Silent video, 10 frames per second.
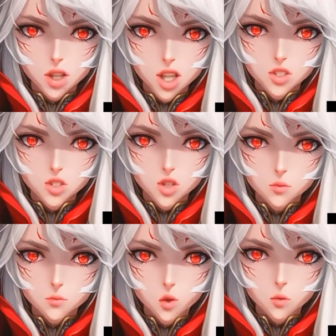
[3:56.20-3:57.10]
I should
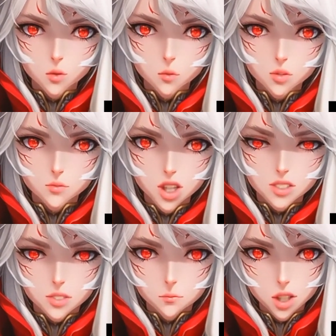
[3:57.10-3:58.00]
go forward with the
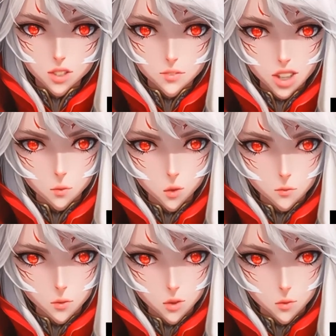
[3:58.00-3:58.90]
fact in mind that I
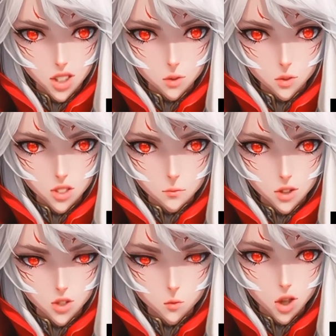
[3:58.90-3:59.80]
won't be greeted with a
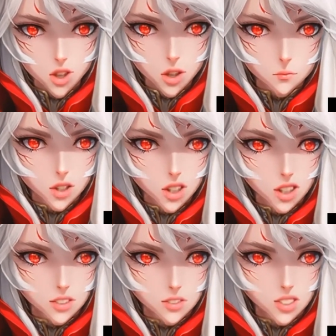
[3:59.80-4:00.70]
special welcome,
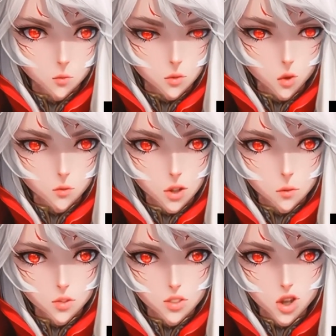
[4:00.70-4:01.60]
since we won't be
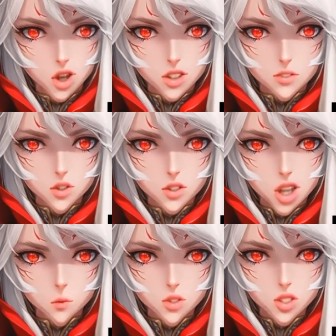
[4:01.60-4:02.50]
able to talk as our
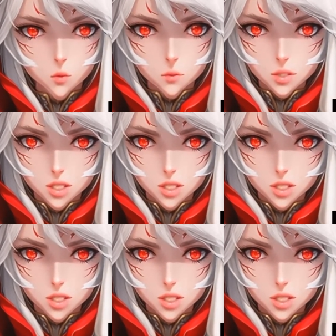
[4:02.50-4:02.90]
languages will be